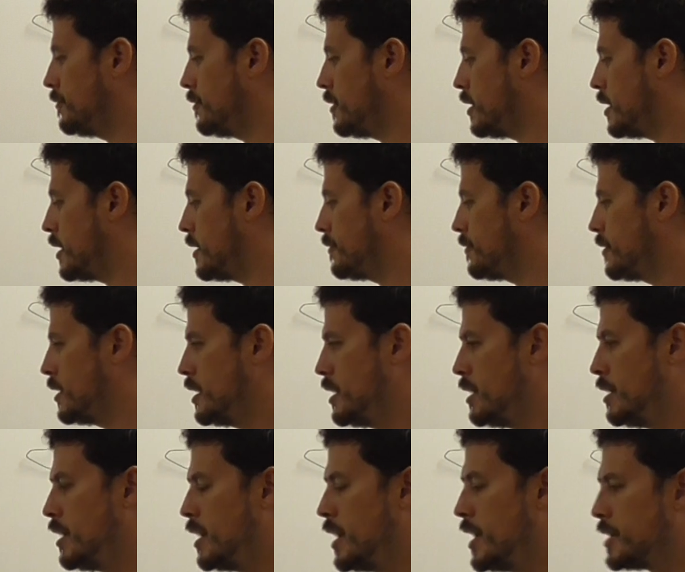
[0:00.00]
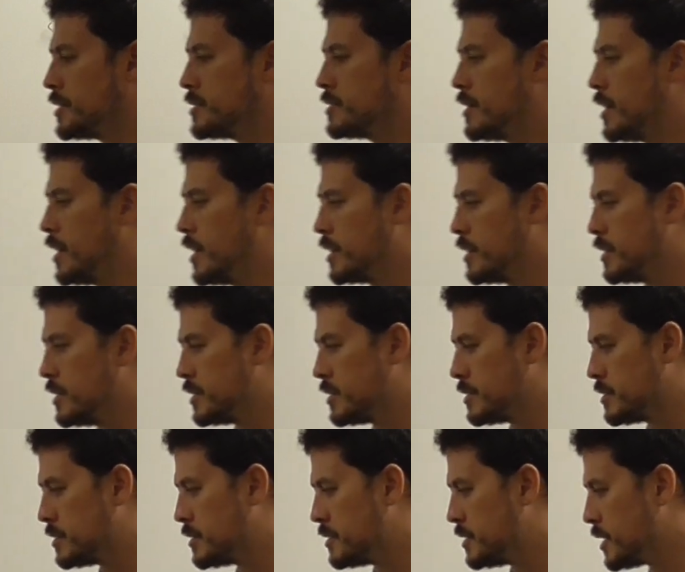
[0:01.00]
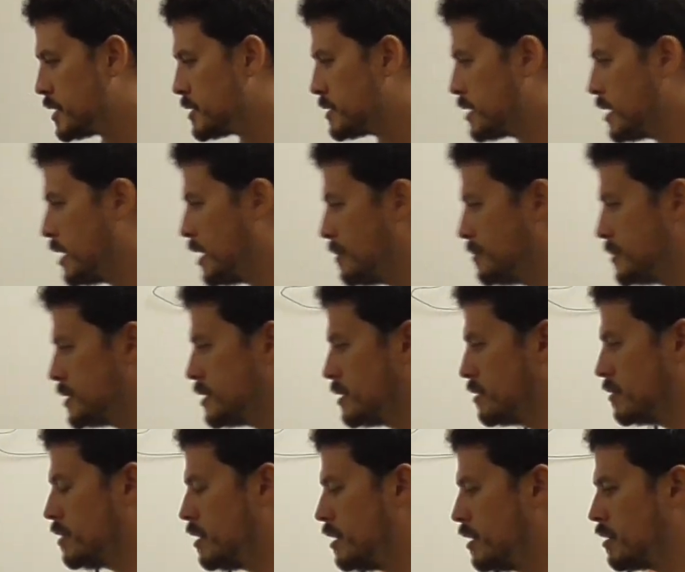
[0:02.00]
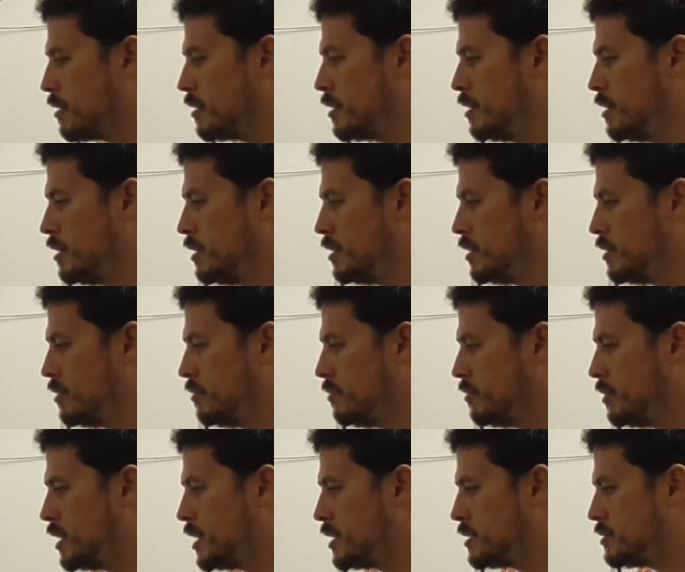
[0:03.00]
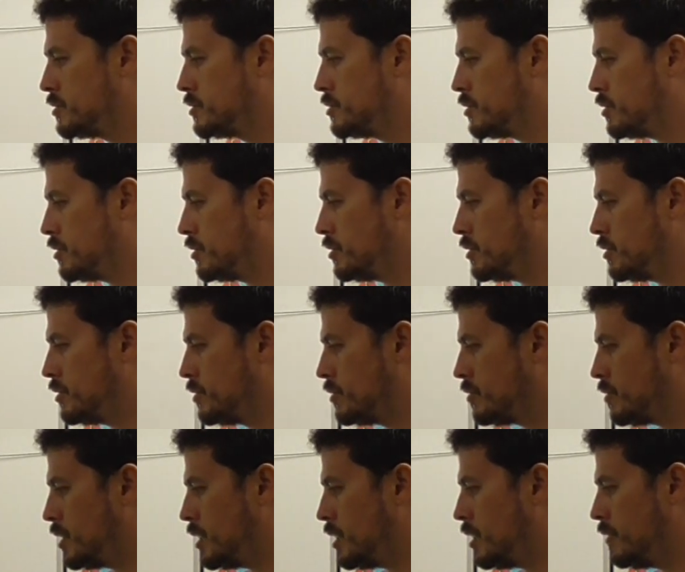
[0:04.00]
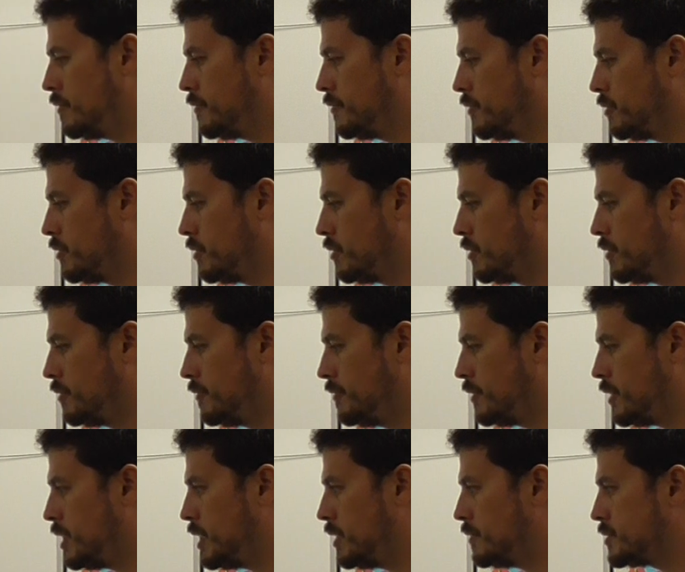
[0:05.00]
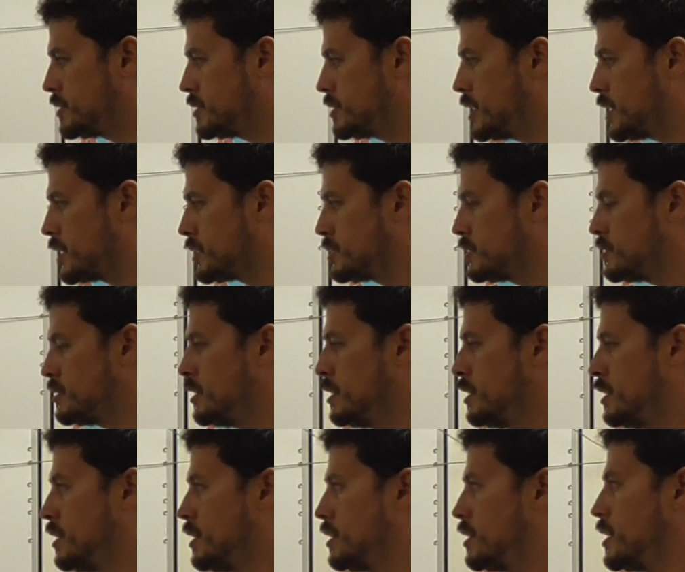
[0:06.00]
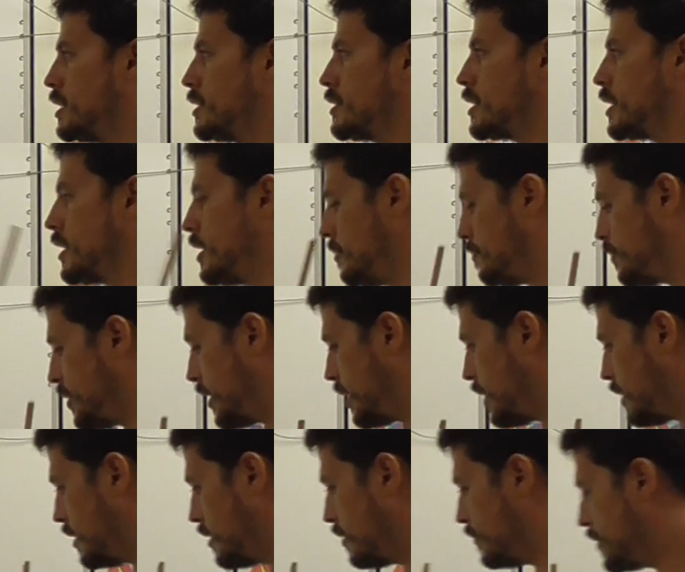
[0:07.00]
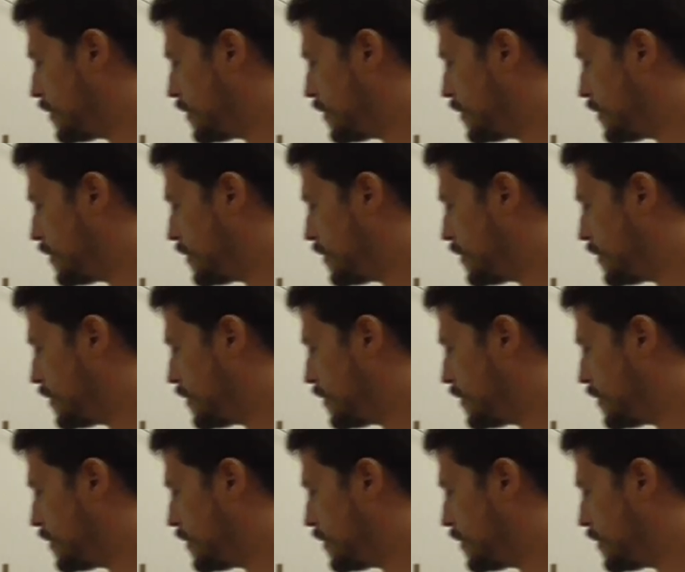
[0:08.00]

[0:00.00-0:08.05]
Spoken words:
5. Hexane is 6 carbons in a row. 1, 2, 3, 4, 5, 6. Now the key part